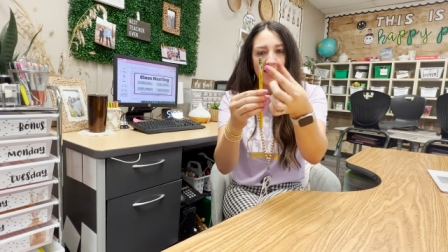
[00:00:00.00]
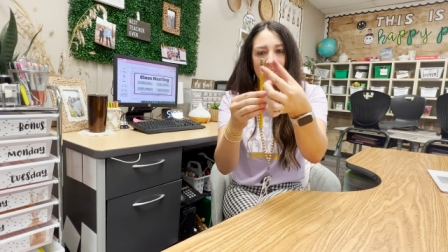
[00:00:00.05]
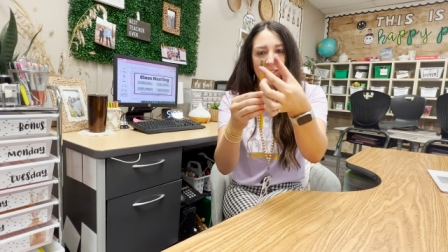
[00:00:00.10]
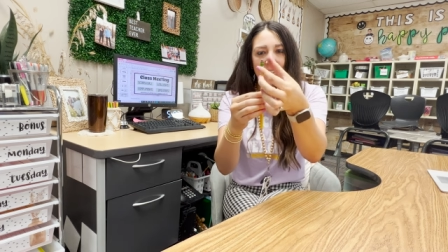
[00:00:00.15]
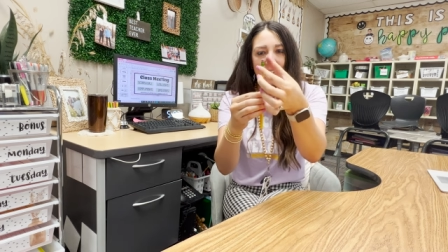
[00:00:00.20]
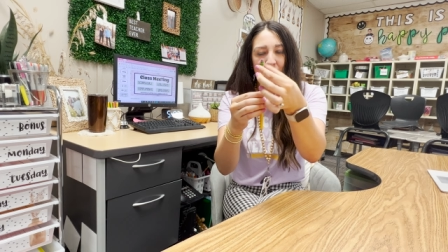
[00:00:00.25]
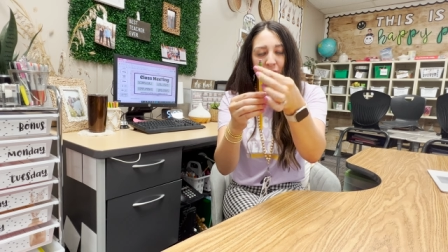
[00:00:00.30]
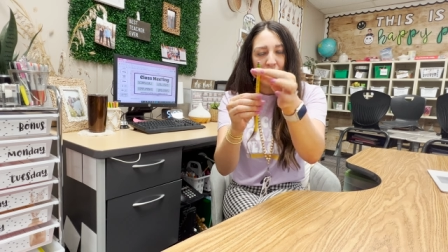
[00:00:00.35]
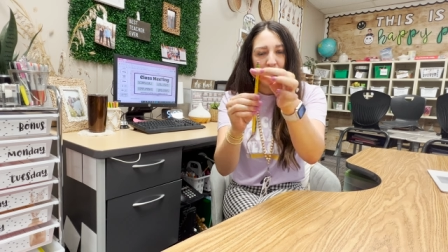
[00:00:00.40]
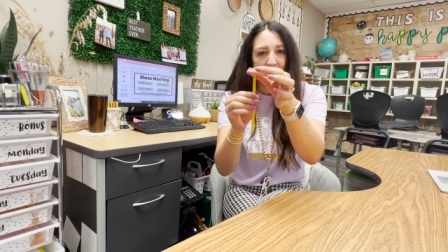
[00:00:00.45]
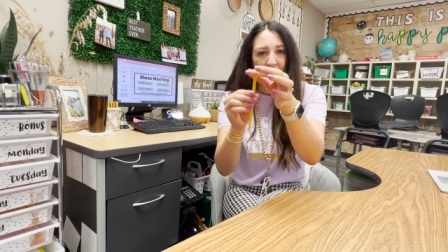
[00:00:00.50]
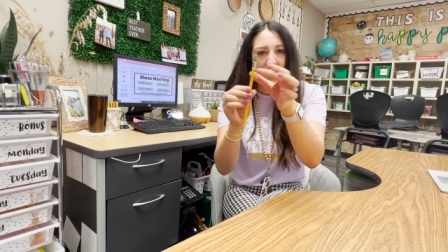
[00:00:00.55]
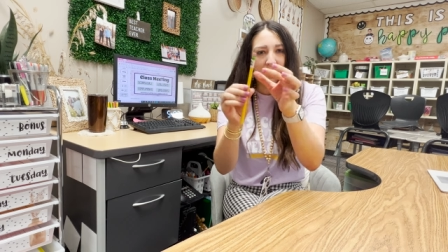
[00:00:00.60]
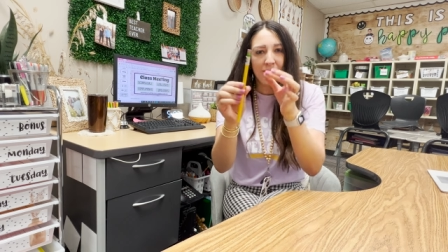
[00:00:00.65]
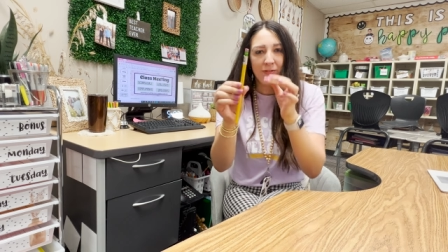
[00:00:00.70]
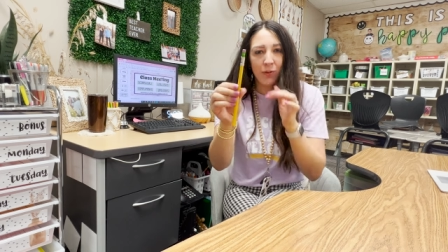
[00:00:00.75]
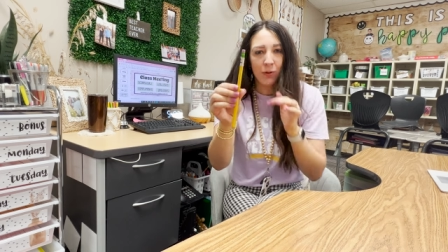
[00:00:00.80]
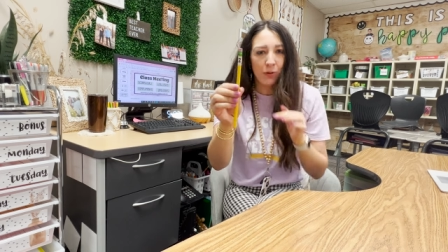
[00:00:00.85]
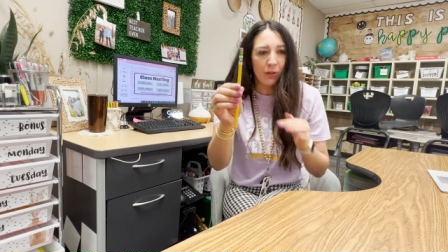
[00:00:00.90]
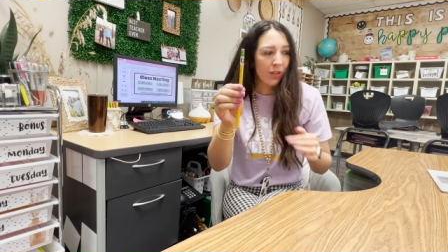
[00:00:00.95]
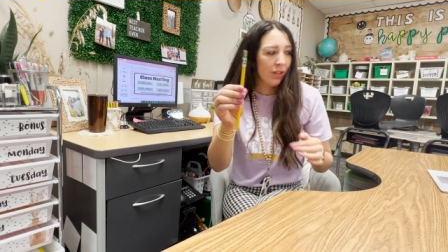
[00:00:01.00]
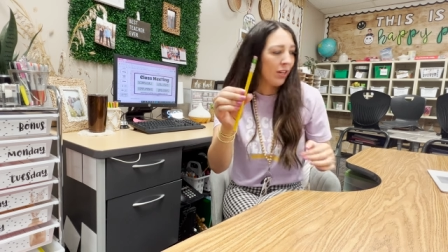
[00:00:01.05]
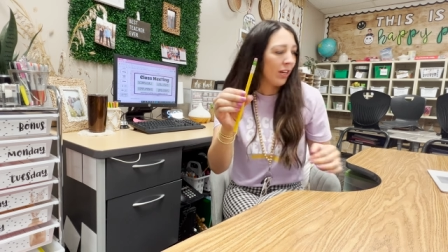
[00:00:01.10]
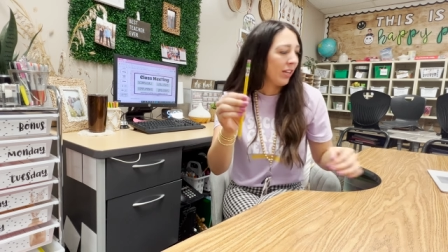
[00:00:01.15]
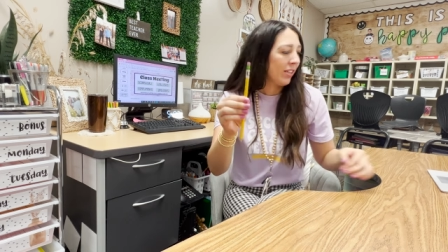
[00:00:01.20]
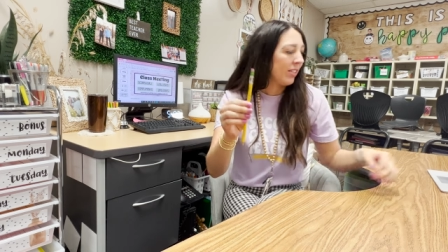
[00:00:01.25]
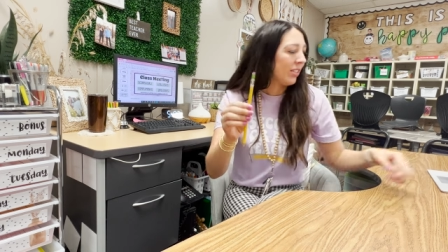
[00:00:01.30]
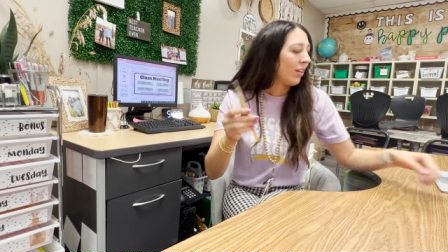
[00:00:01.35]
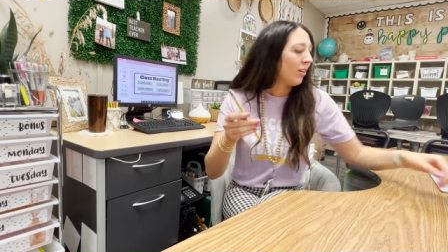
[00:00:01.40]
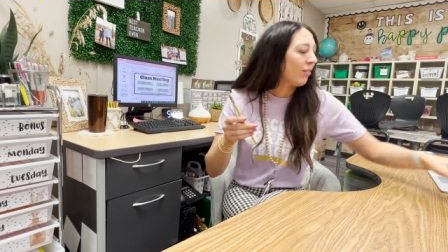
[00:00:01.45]
The student like folded
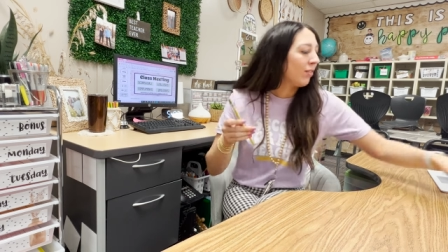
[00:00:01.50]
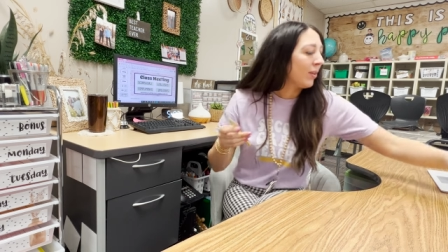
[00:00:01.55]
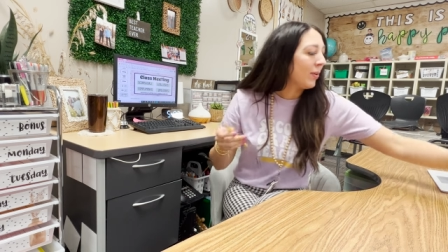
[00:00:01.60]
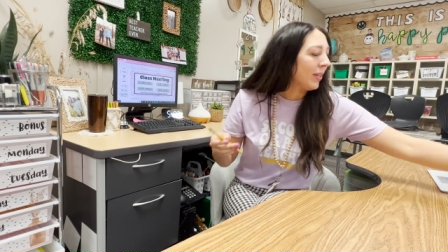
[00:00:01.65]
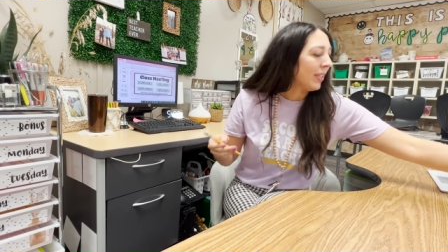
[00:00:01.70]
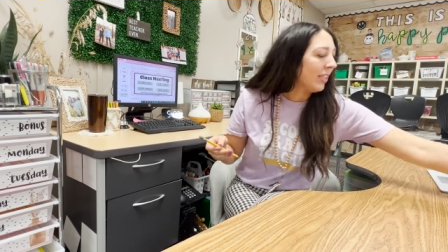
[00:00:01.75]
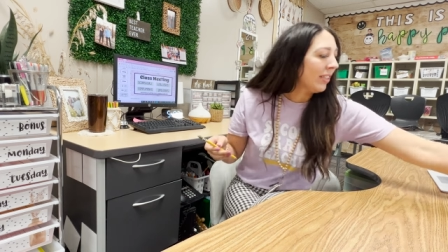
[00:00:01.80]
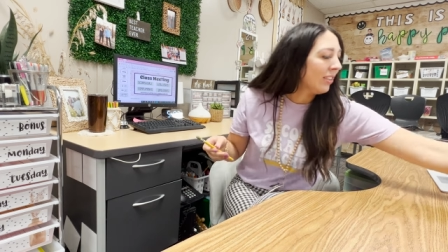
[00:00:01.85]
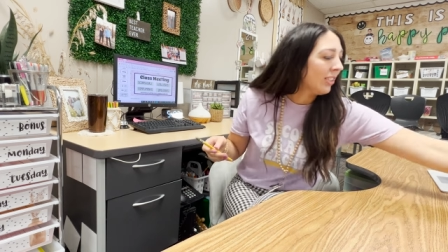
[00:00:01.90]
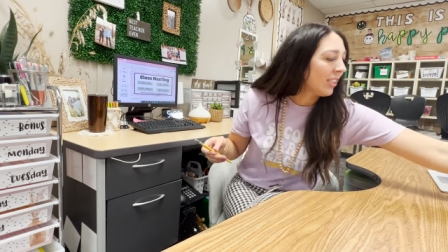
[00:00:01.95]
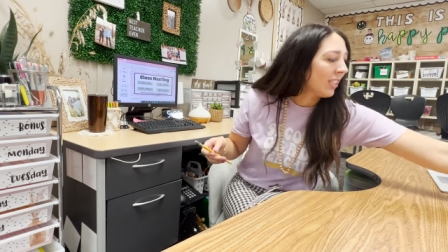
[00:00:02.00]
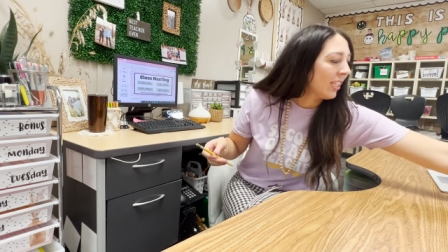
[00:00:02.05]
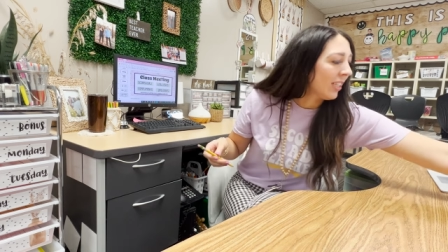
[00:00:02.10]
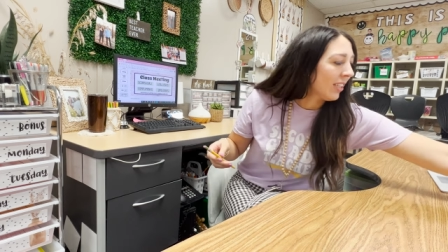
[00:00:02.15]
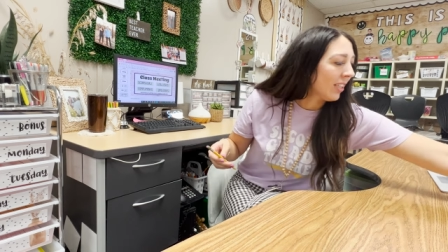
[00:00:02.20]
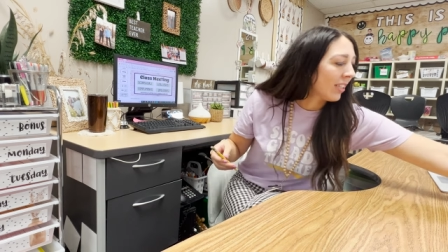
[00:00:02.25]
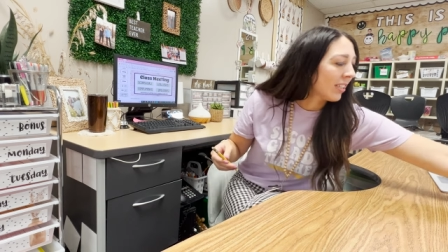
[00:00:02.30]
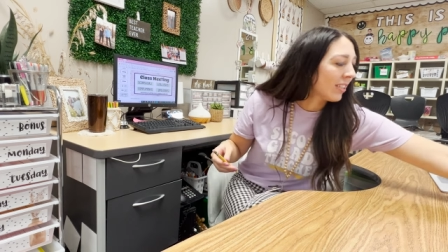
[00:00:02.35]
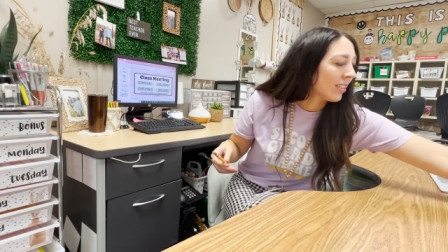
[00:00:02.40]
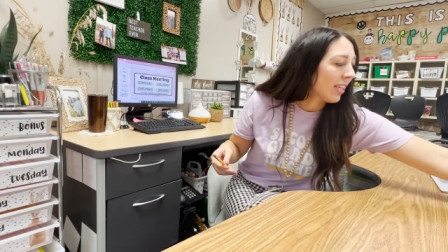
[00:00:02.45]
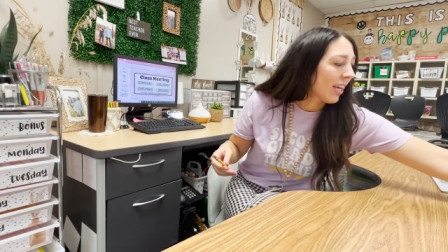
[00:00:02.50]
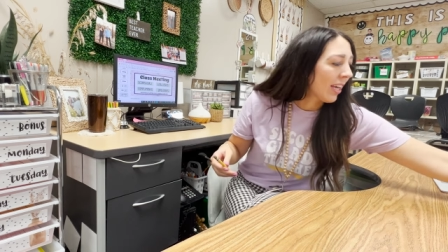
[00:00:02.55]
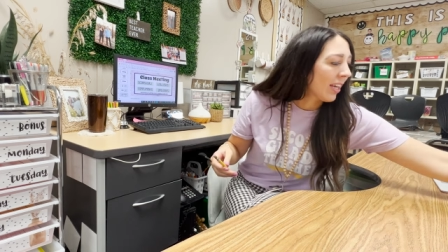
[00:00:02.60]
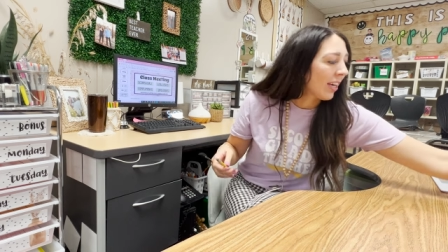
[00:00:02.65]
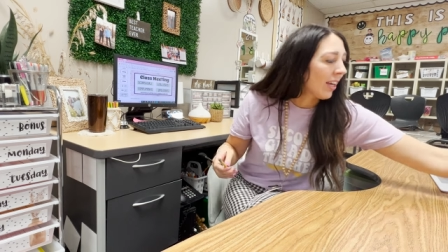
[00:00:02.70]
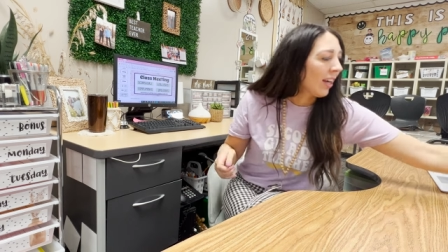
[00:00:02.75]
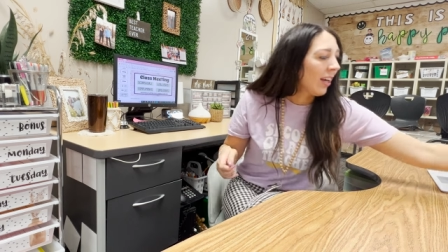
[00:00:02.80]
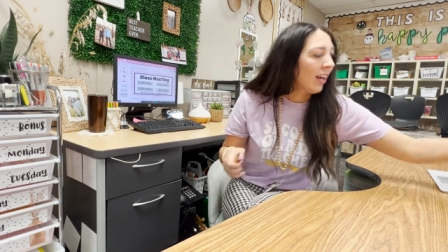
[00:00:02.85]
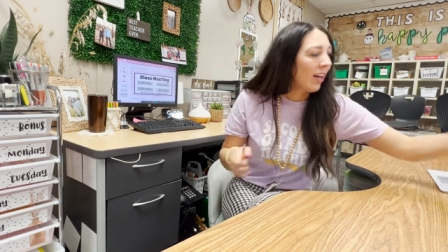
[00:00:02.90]
theirs over, but usually it looks like